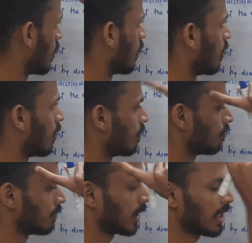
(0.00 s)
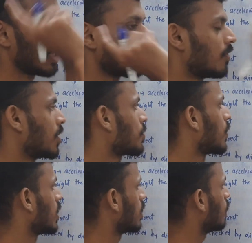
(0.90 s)
uh, just like the first
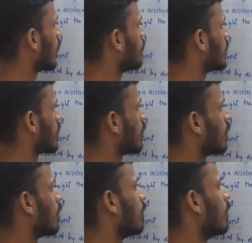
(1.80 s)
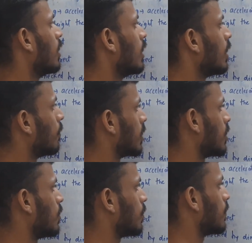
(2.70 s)
question 1%
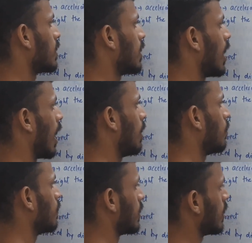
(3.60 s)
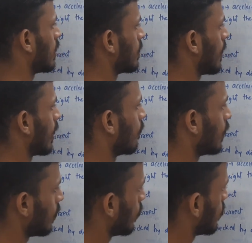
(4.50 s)
3%, 2% and 2% respectively. You